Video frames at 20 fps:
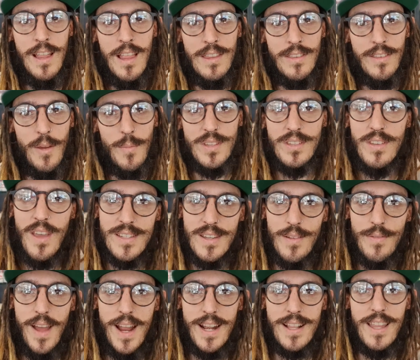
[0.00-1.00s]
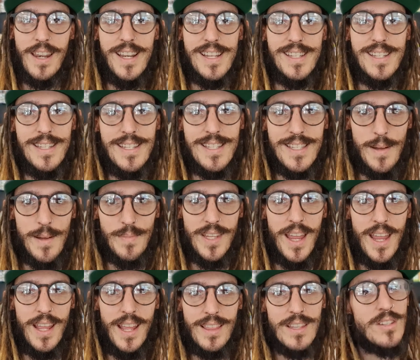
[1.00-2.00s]
So besides the fact that it is a
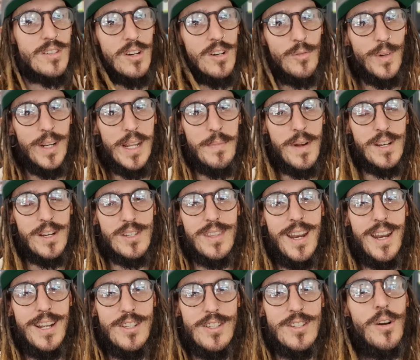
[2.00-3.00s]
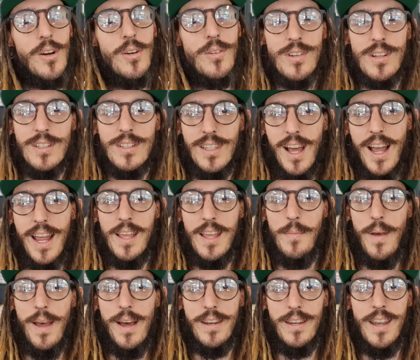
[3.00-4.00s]
subtank, there's not really much that I don't like
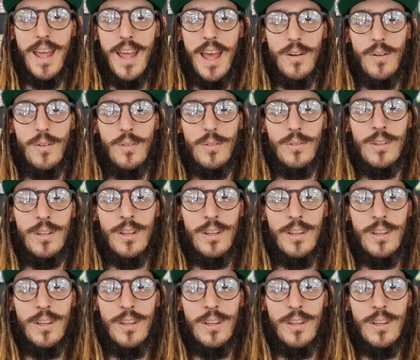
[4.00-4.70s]
about it at all.